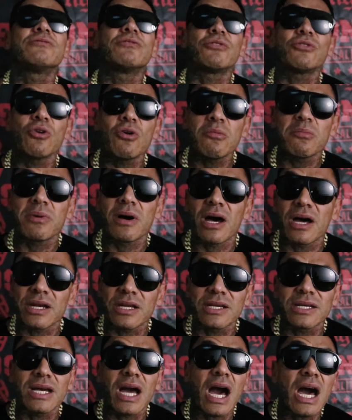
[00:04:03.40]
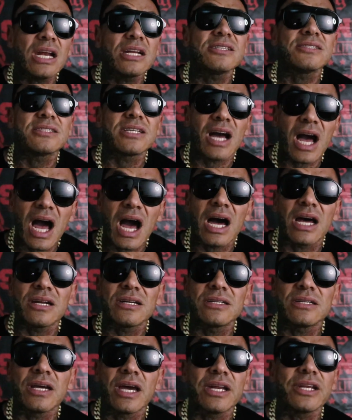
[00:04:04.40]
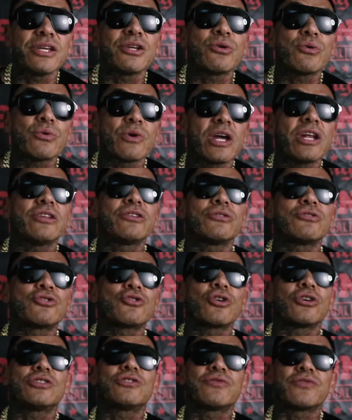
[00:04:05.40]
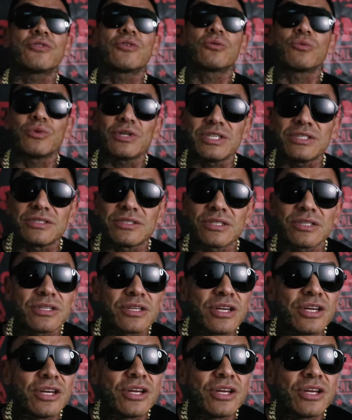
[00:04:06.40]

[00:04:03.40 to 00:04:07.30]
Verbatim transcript: for nobody. God is God, and he created the church for a reason.